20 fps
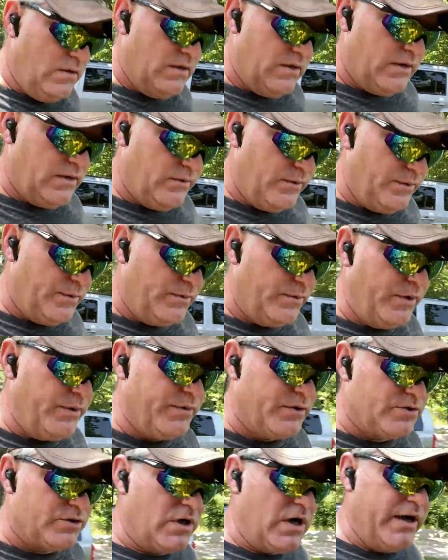Uh, we, were, we
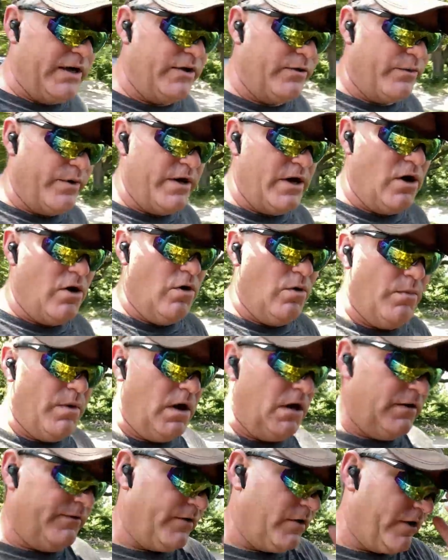were trying to rehome
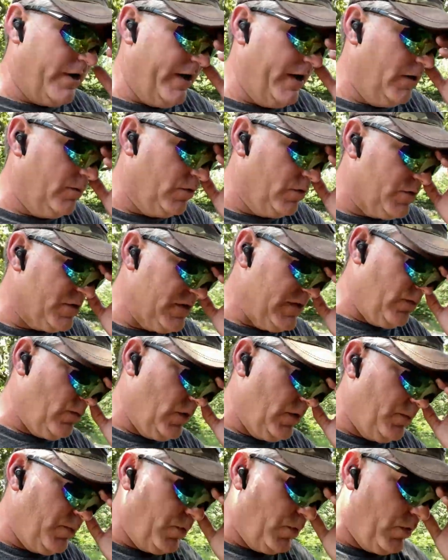all of our animals at
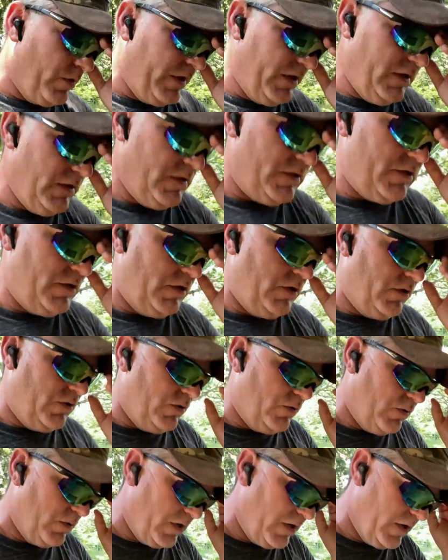one point
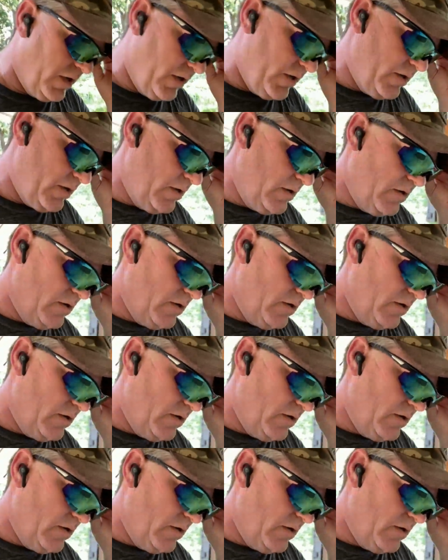to uh,